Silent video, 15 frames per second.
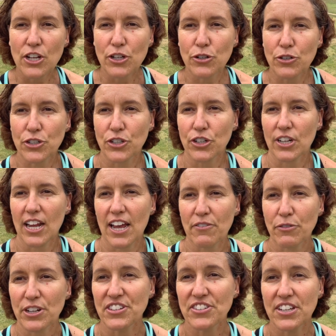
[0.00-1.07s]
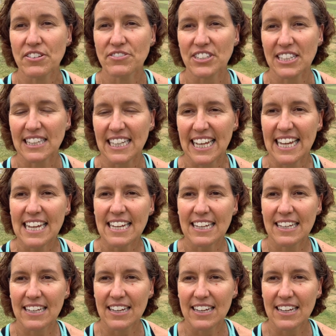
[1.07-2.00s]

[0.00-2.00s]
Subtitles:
you should have received a link